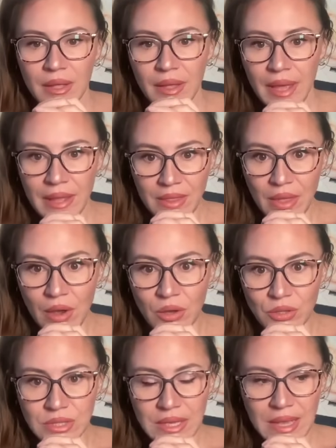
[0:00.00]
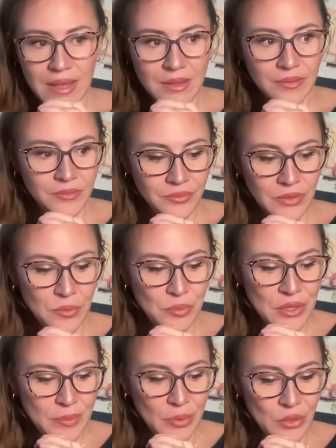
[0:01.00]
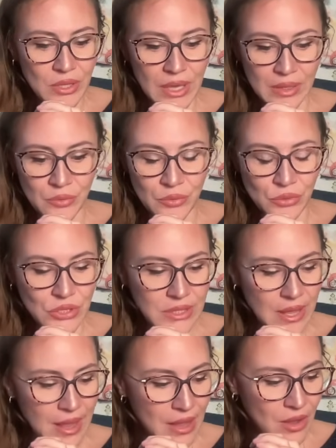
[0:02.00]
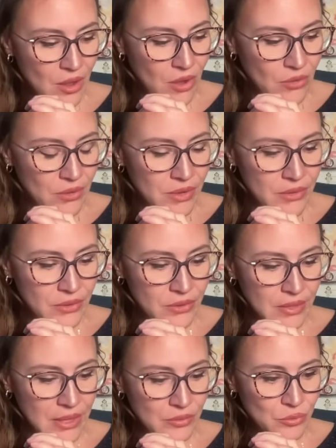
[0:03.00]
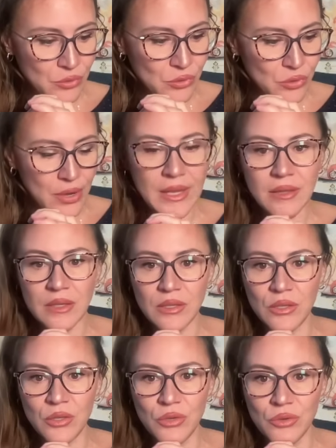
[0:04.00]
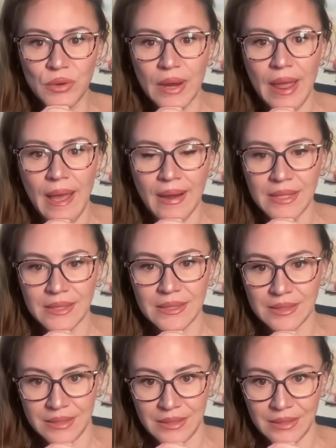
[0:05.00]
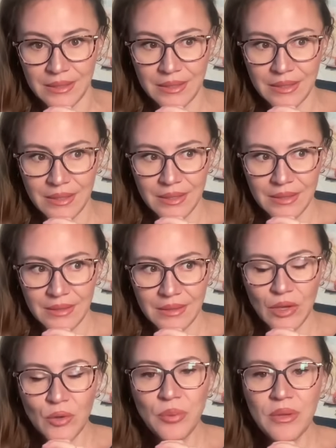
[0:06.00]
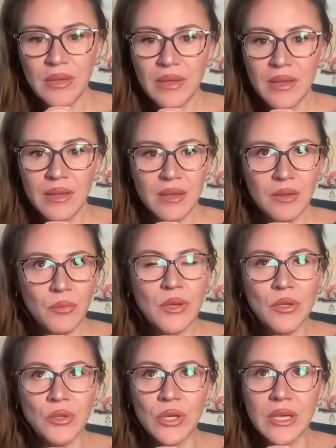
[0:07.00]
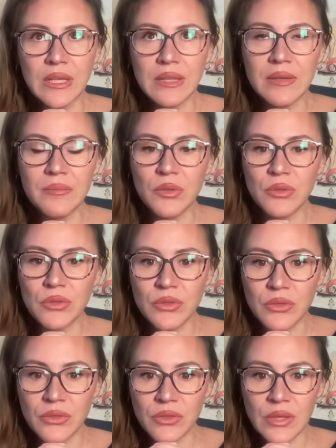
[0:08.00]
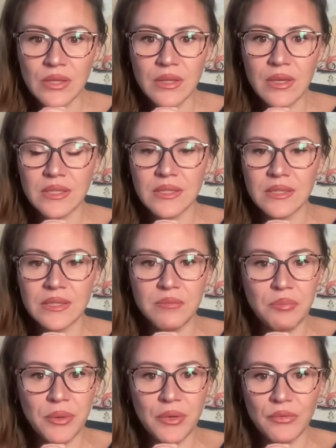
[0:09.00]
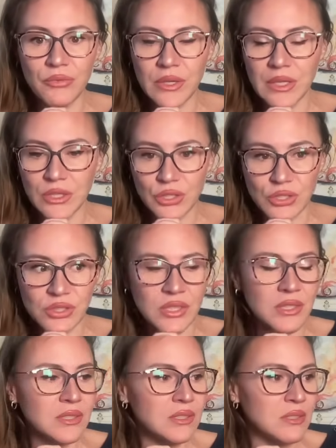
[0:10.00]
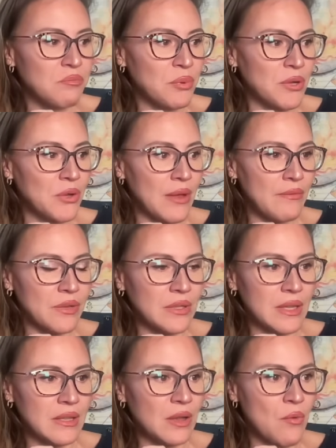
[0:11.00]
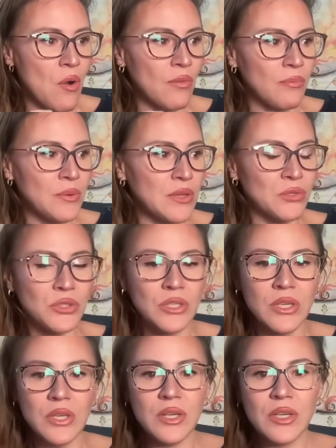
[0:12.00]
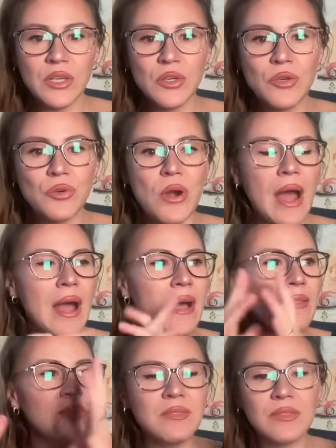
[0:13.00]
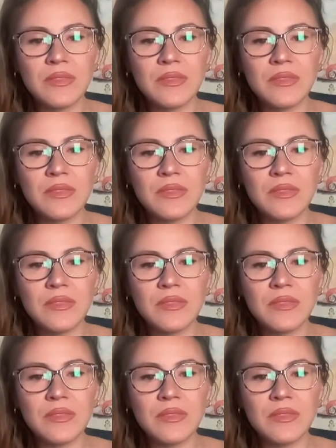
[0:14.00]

and they all say the people that will stay on earth, that will create the new reality, they'll be, when you look at them, you think they're simple villagers, they're simple everyday. They won't be those grand,